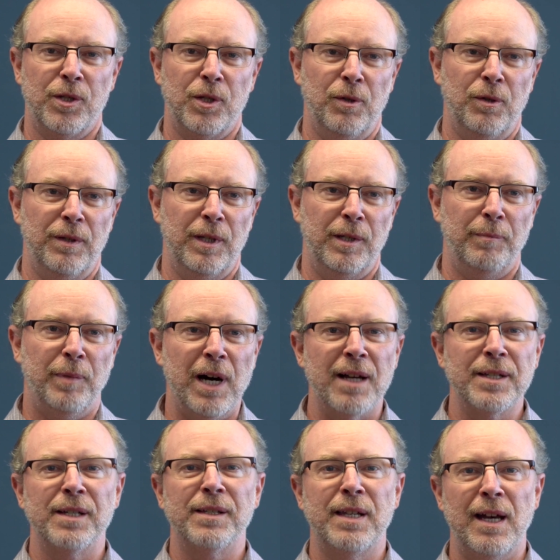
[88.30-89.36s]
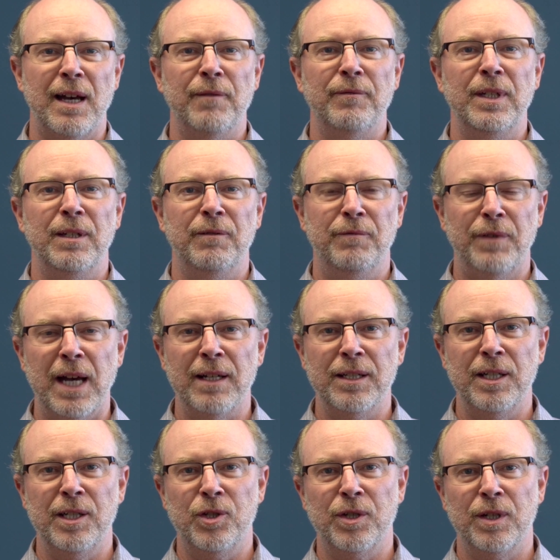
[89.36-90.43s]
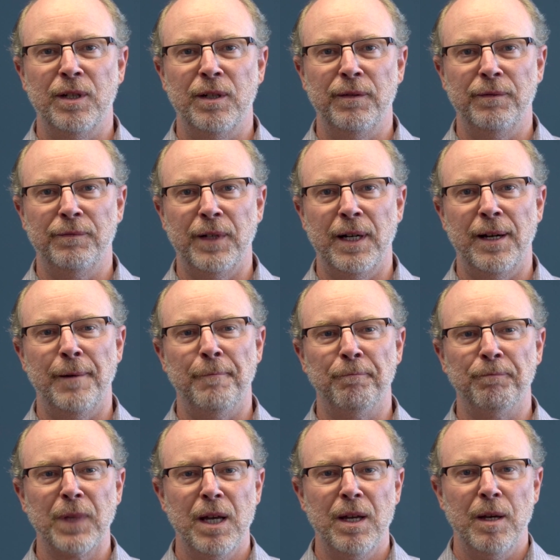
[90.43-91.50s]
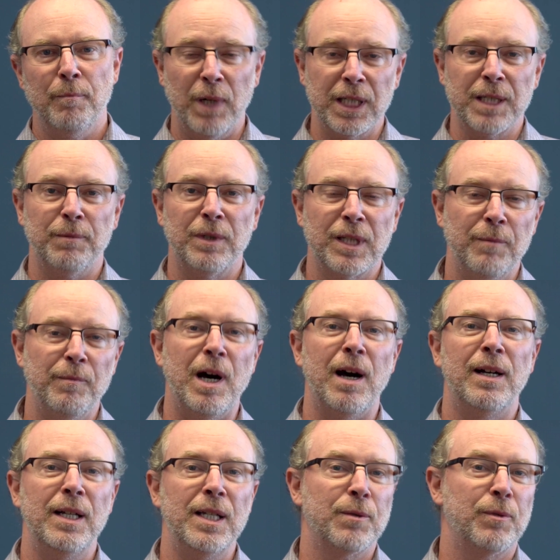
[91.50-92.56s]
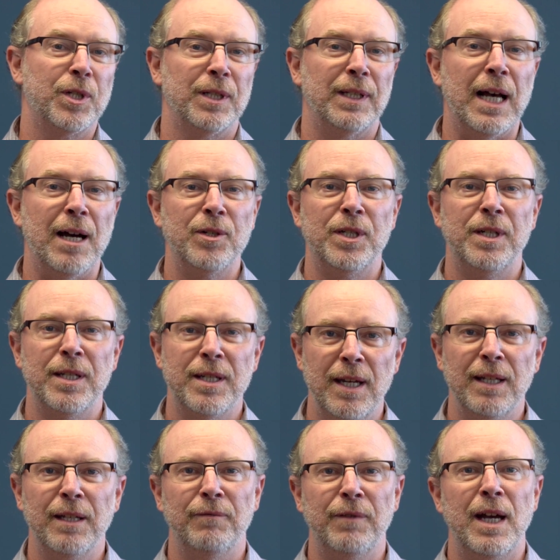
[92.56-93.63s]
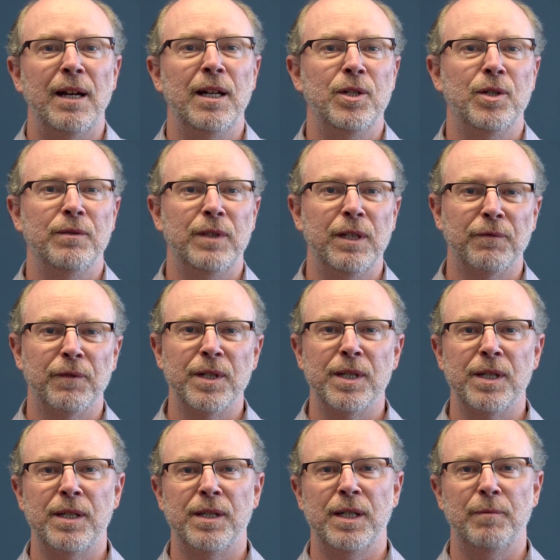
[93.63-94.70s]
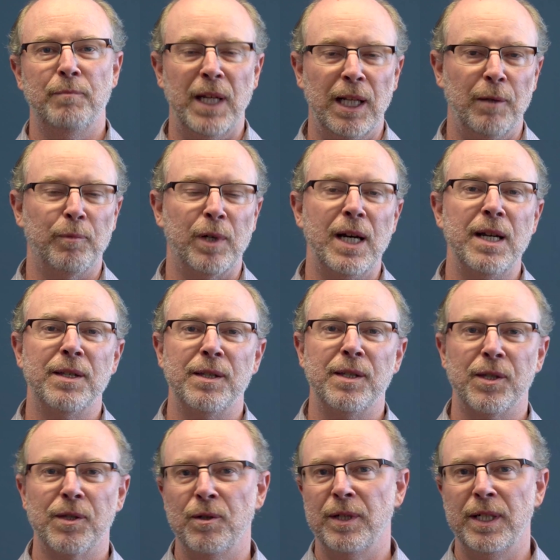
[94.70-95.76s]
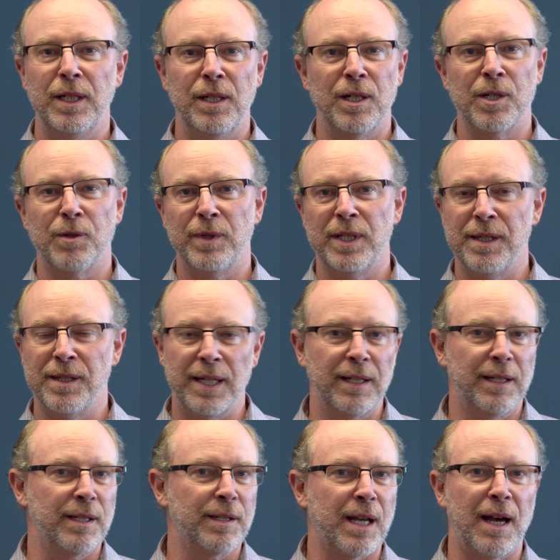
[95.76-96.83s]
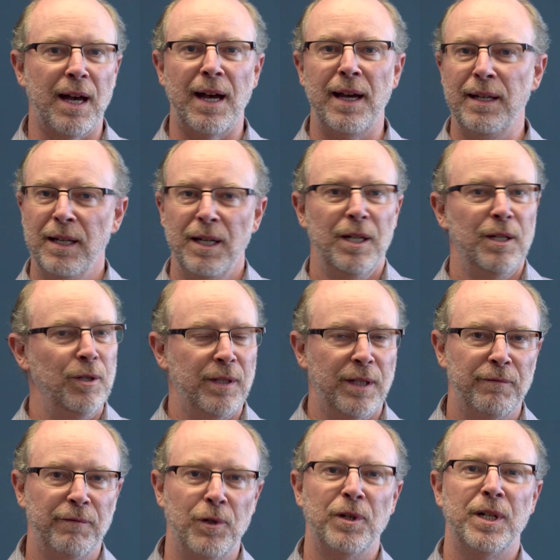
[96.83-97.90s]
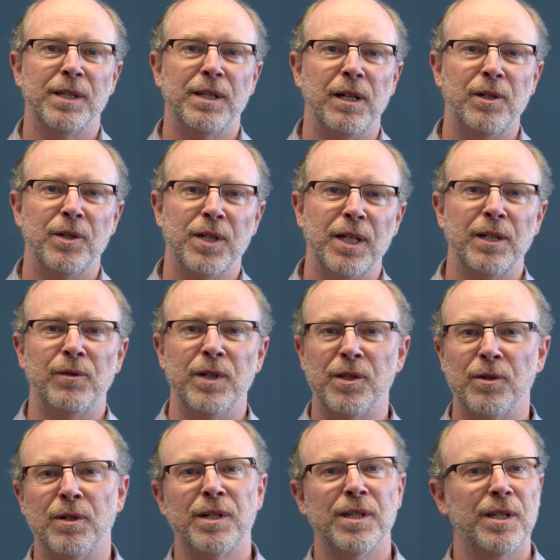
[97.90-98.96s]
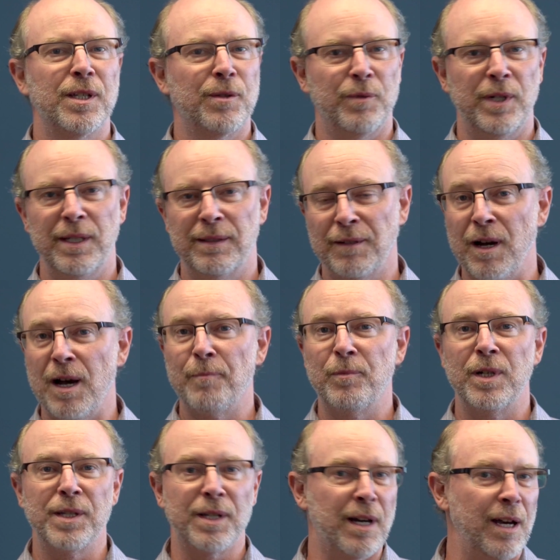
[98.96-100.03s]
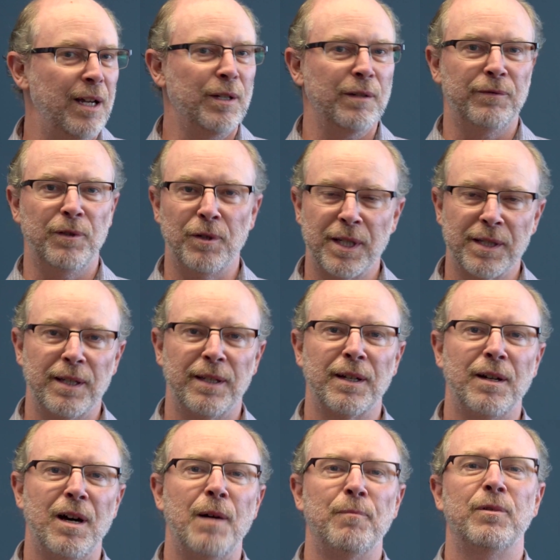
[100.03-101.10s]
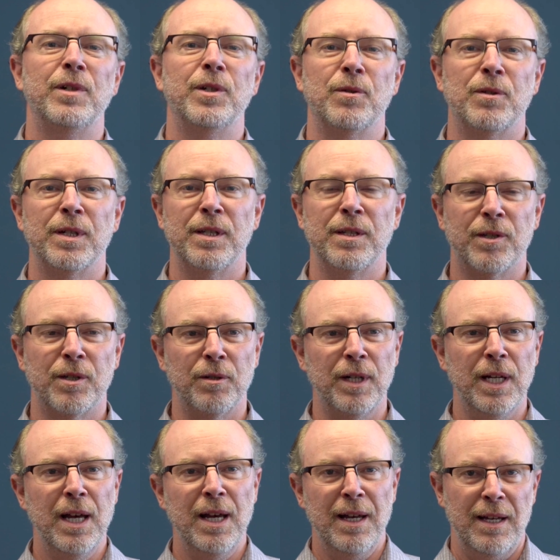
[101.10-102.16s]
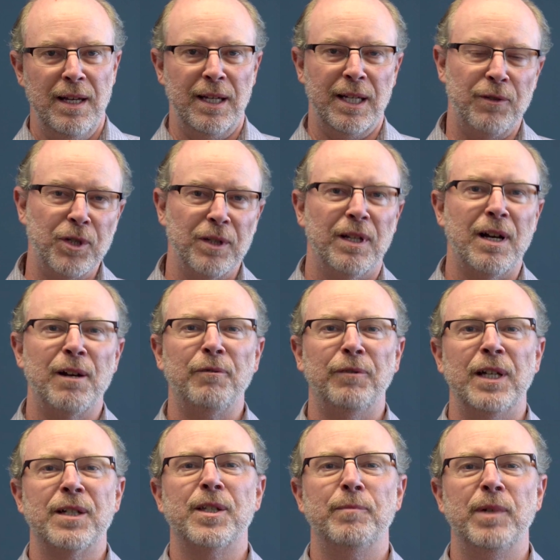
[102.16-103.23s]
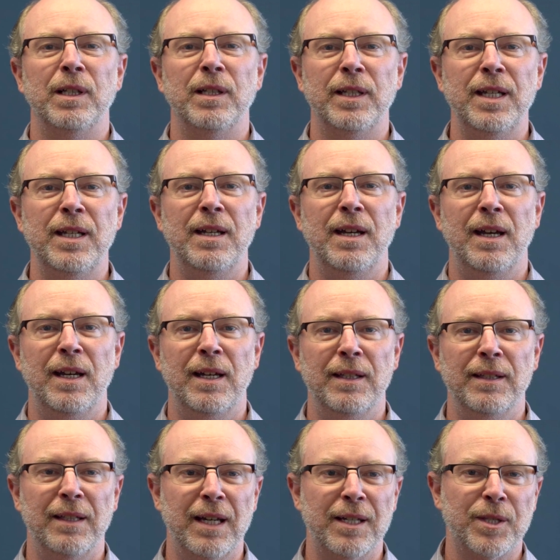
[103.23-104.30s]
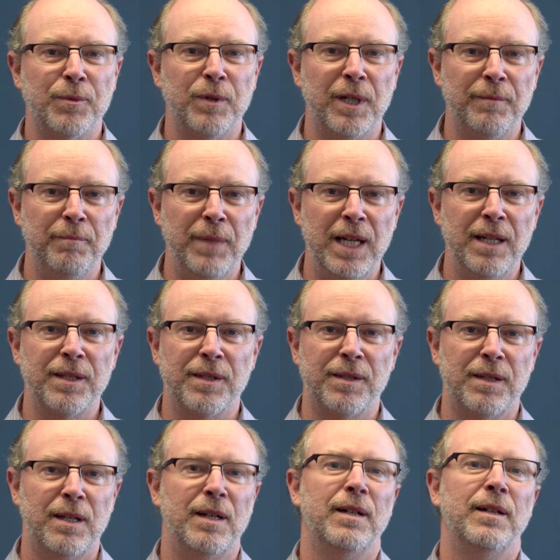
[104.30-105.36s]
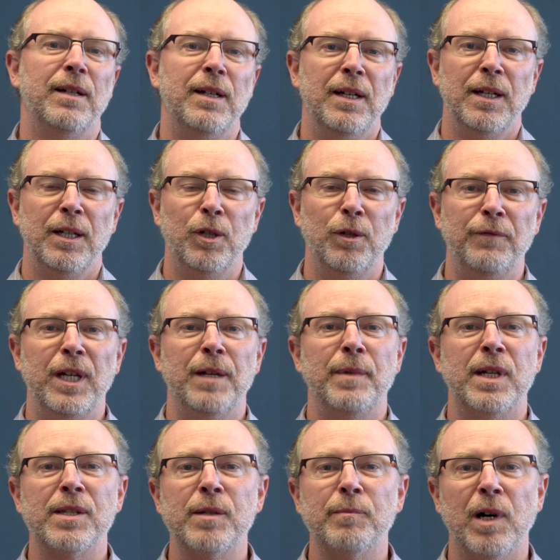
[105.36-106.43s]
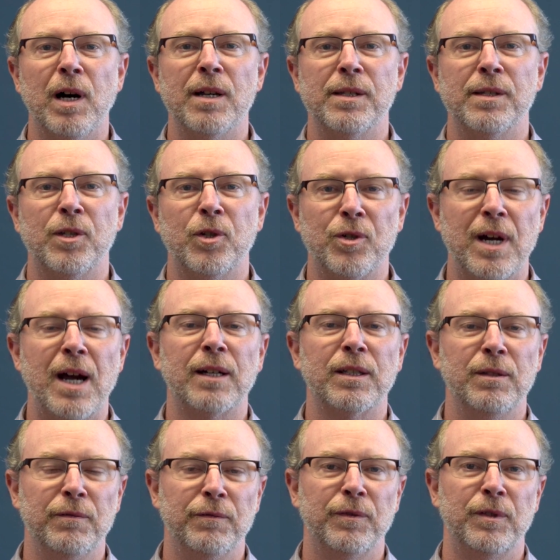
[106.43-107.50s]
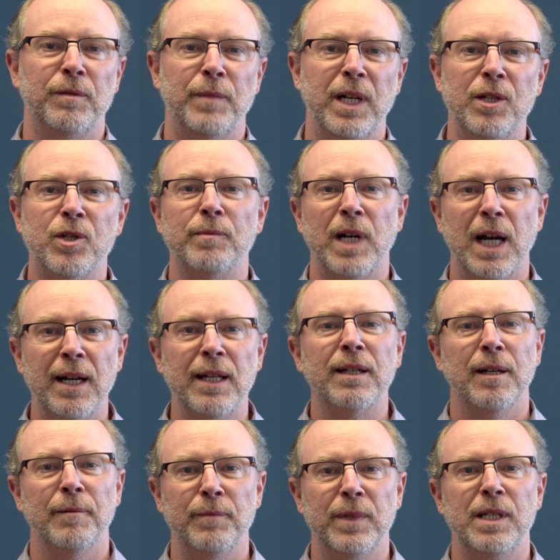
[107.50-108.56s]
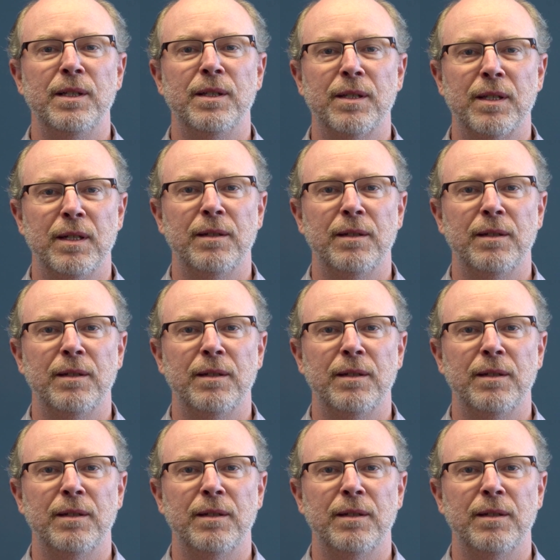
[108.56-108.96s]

So the deposits have the advantage of um, multiple commodities, which allows you to take advantage of differences in metal prices. So in years when zinc is high, you can focus on your zinc resources. When copper is high, you can focus on the copper resources. So it gives you a lot of flexibility, and that's what makes uh, you know, VMS deposits attractive for major mining companies.